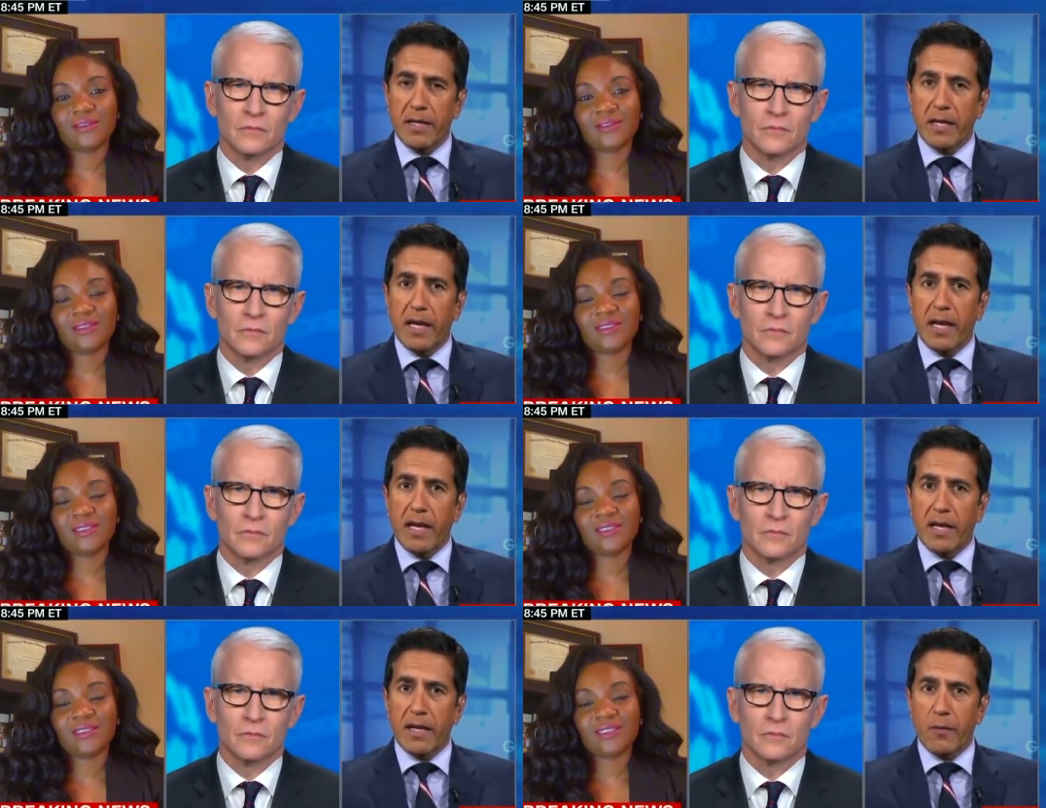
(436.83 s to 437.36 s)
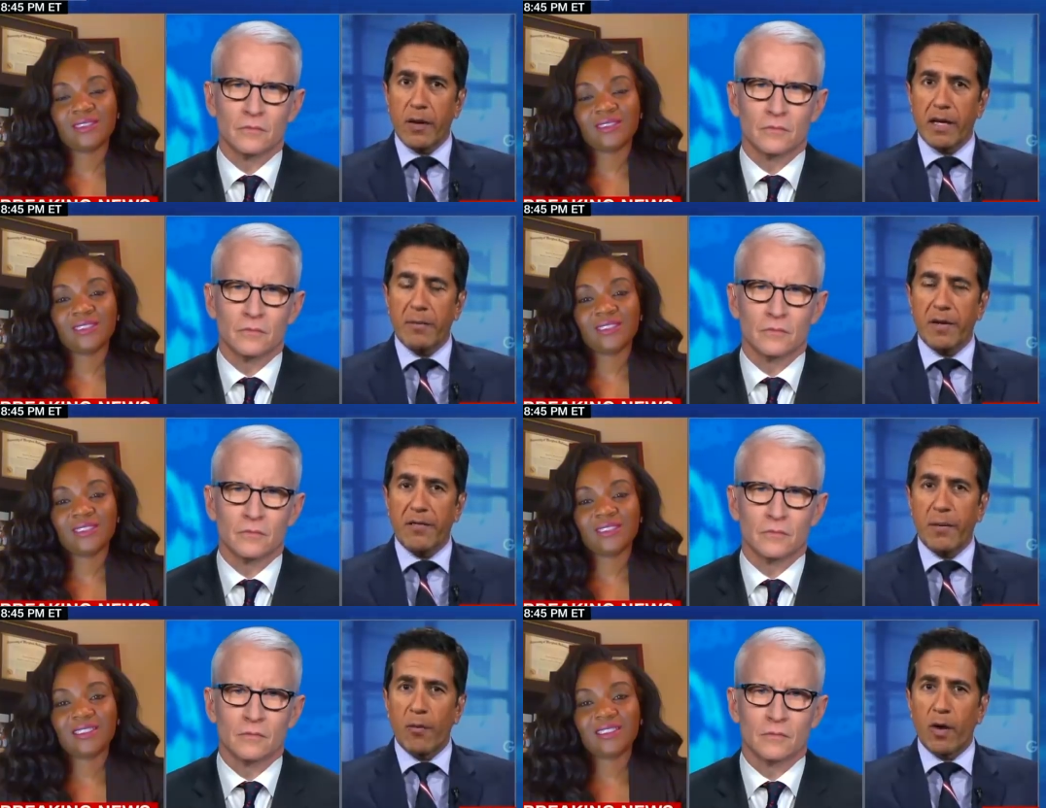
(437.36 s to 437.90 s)
Speaker 1: Uh, correct me
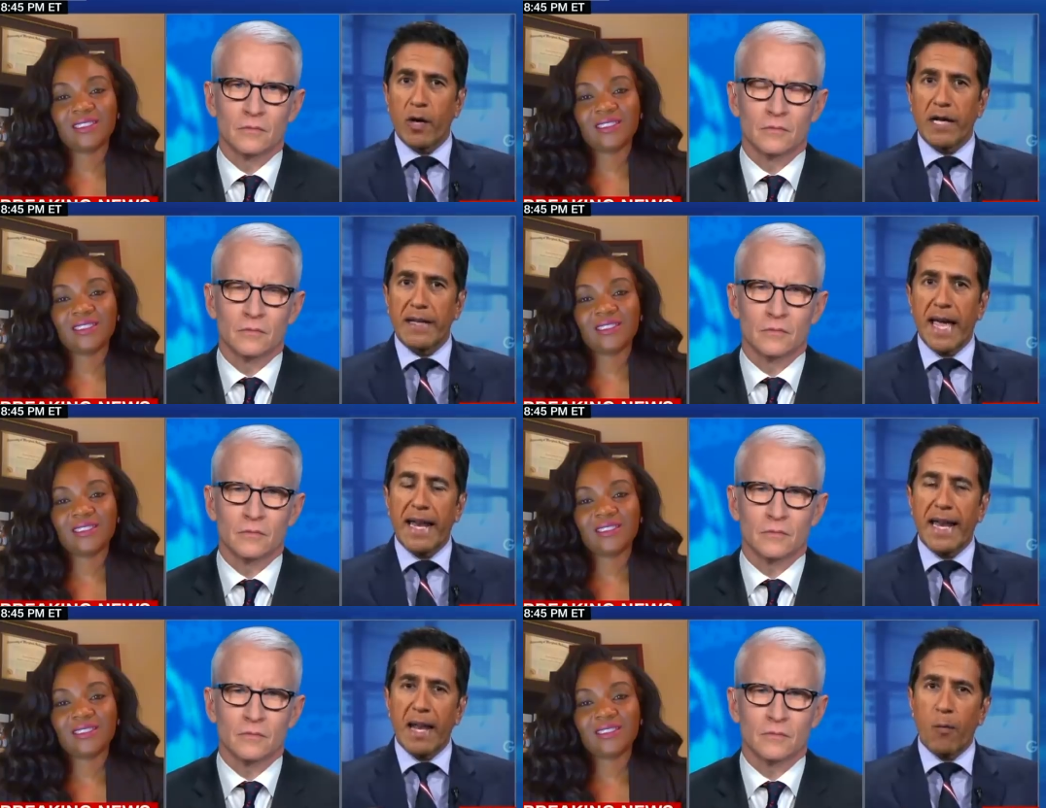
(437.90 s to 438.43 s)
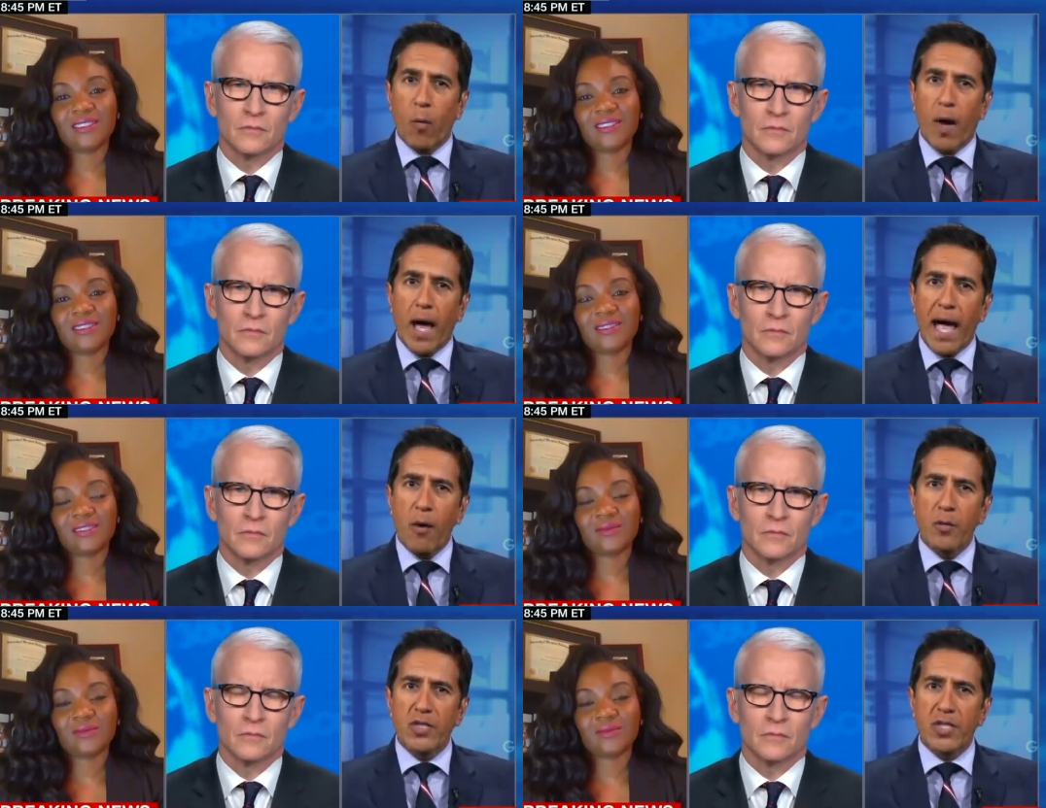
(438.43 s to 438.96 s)
if I'm wrong on that. And
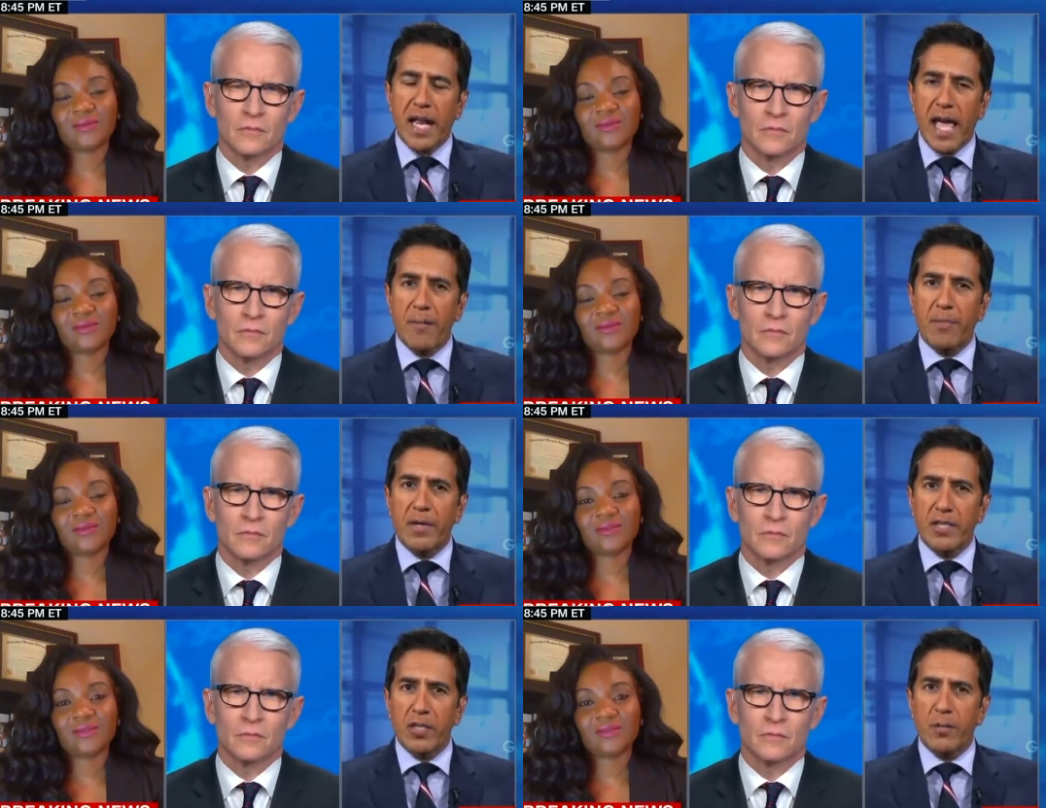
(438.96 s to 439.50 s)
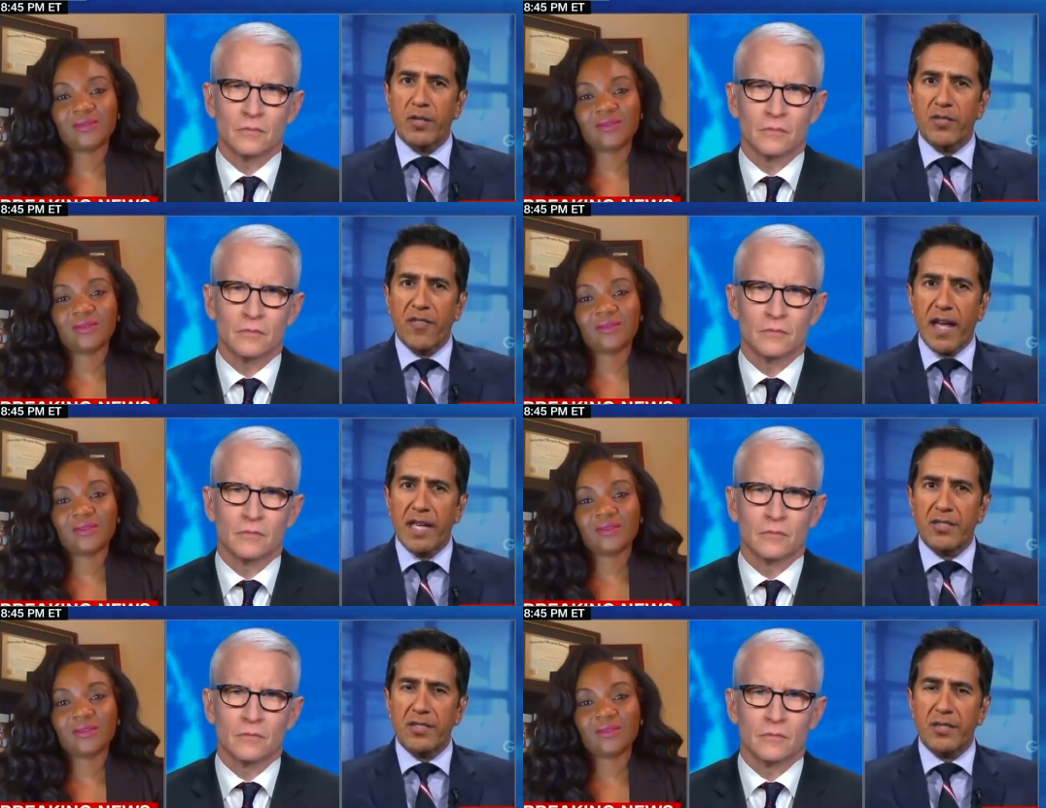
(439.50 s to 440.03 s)
how is it happening so much
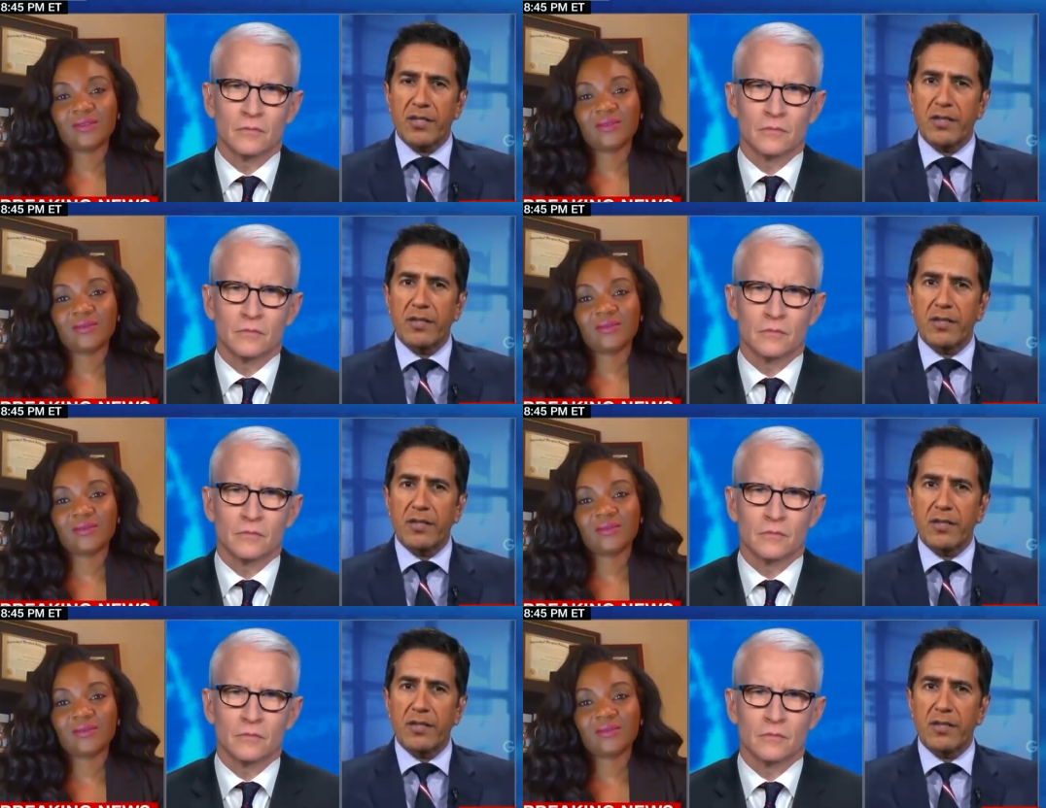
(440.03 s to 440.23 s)
faster?